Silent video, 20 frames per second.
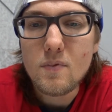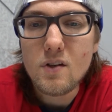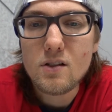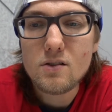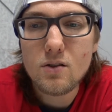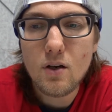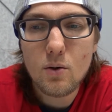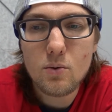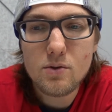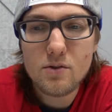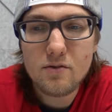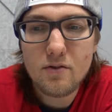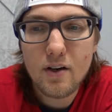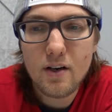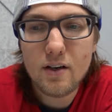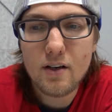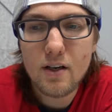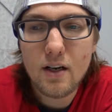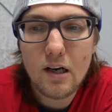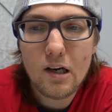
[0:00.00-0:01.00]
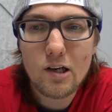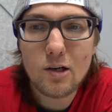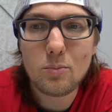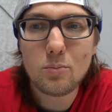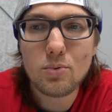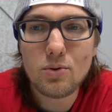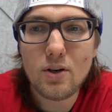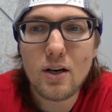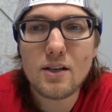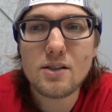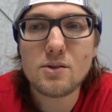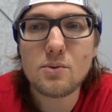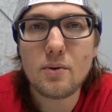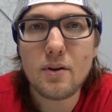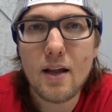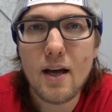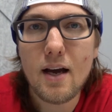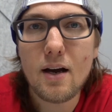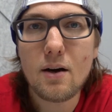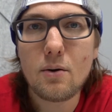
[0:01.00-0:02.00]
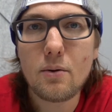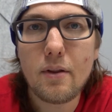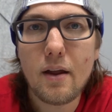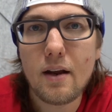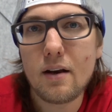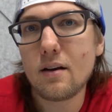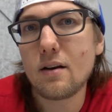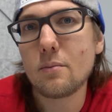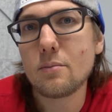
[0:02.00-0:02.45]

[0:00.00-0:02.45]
So I was very unimpressed with how they ended